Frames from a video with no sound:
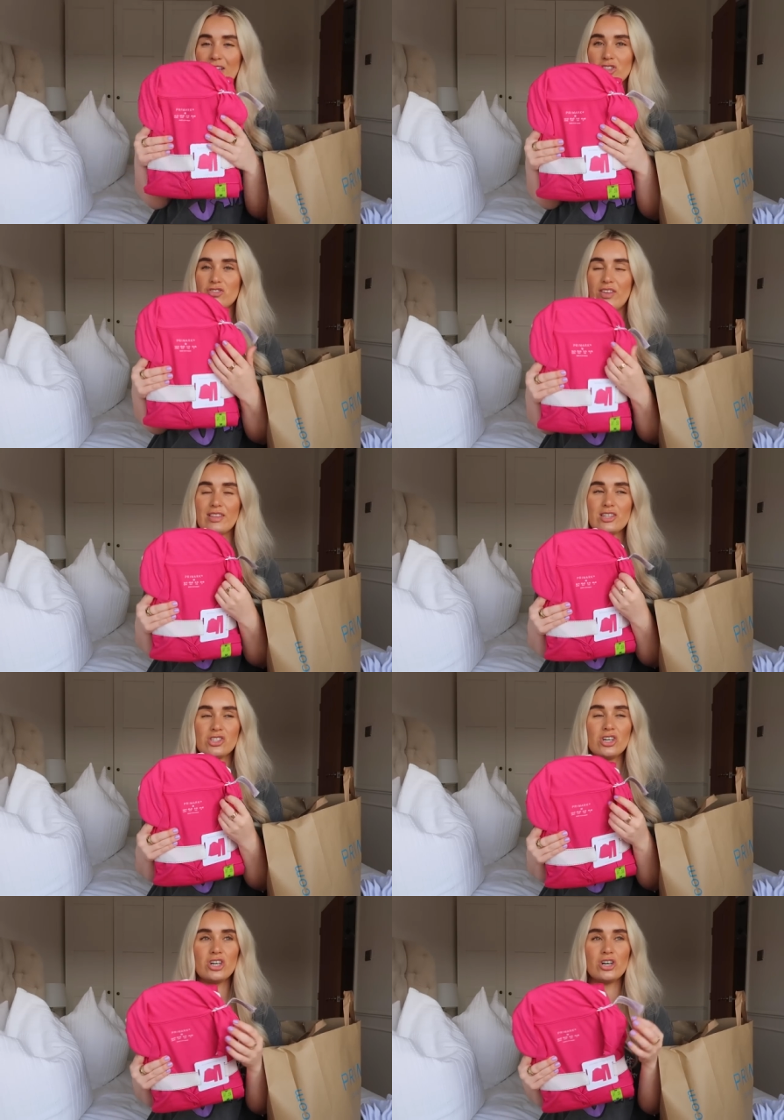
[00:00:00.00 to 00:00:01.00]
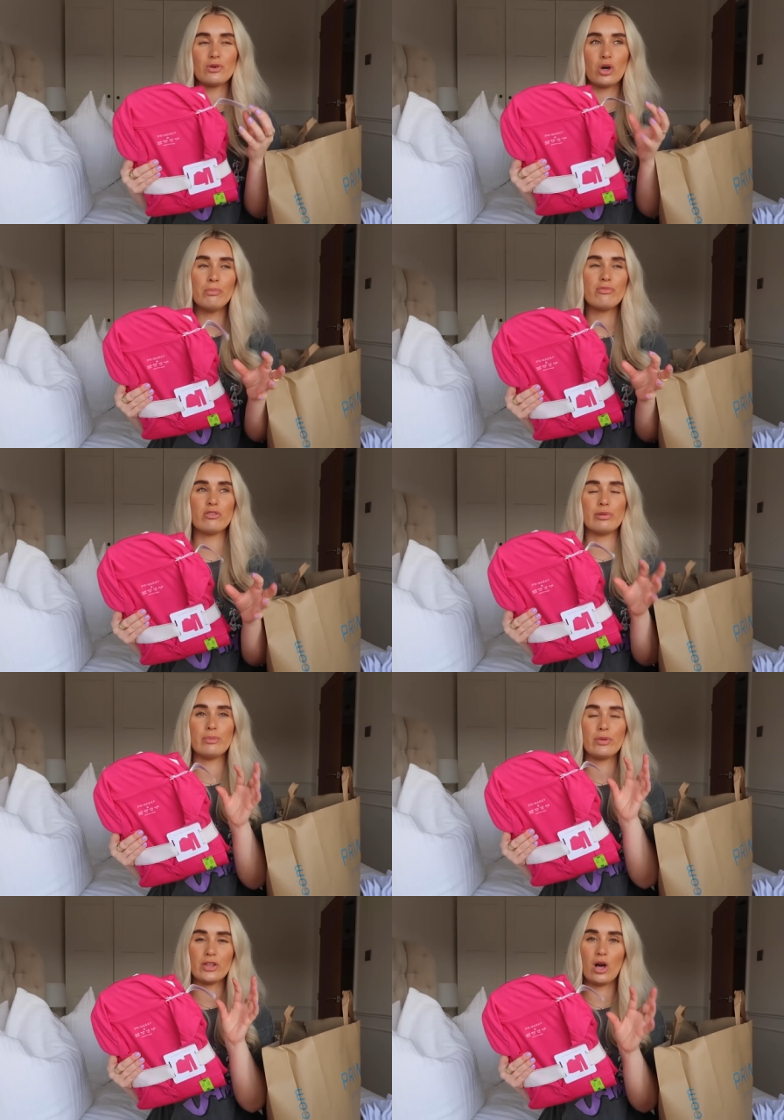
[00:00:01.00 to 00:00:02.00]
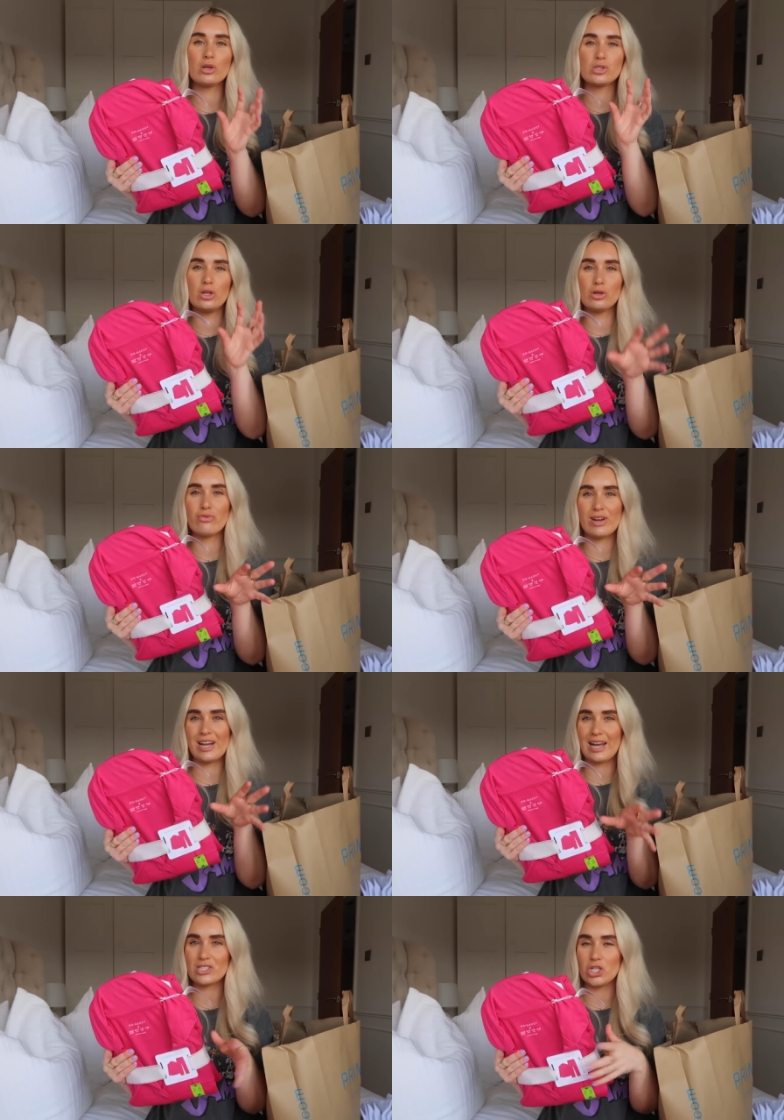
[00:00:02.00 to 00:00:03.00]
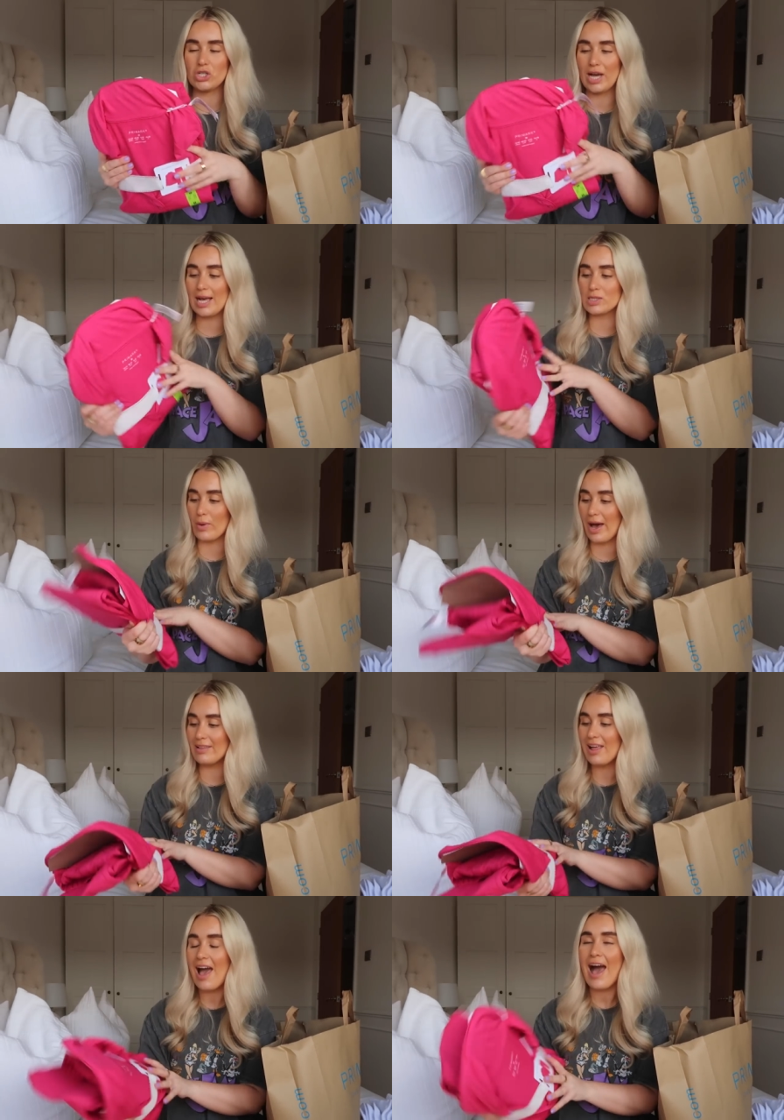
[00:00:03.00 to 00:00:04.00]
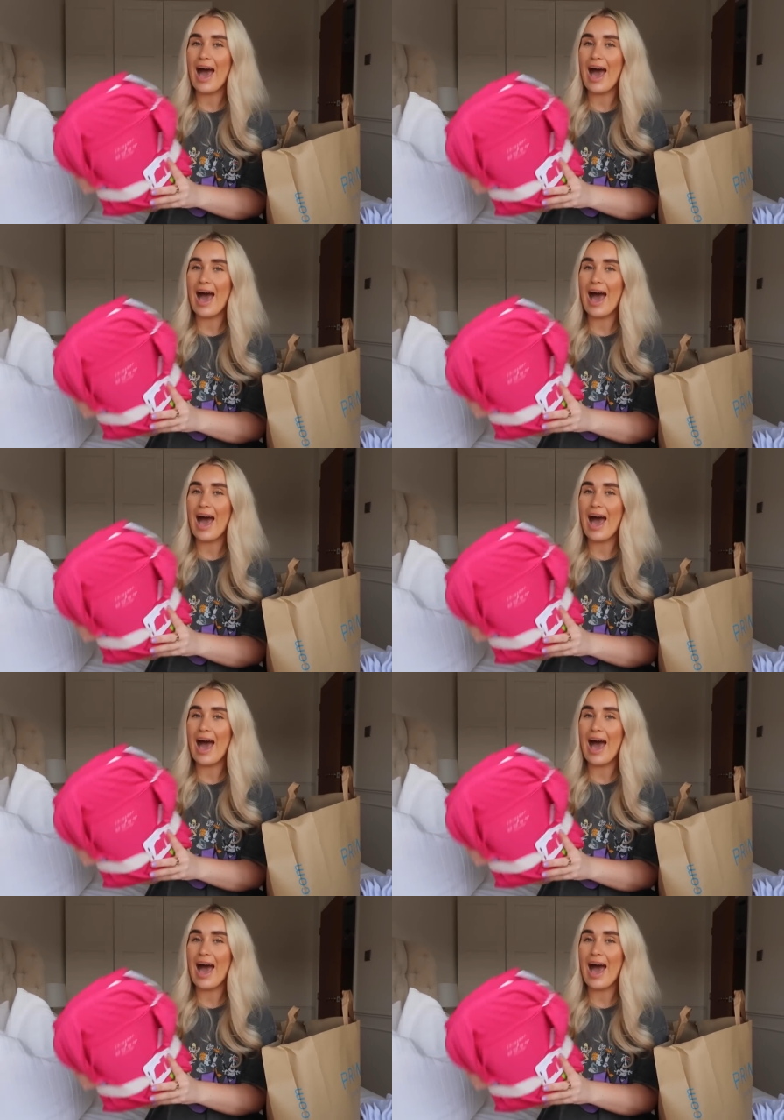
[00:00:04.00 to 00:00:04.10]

I just think they're so comfortable, but they also look really nice to look at as well.